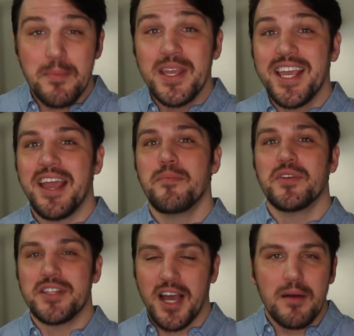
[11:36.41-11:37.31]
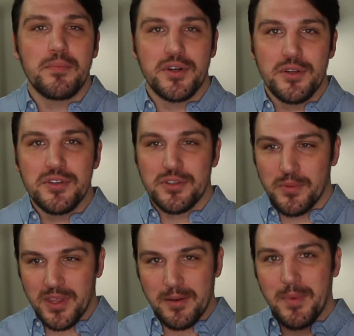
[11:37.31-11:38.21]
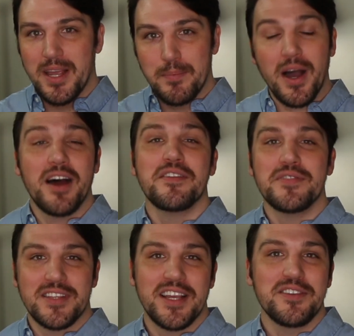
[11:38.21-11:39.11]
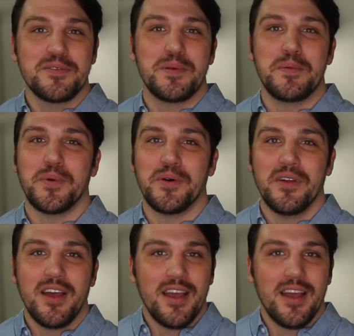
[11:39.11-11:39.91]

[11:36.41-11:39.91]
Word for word: became the top producer within my pod of salespeople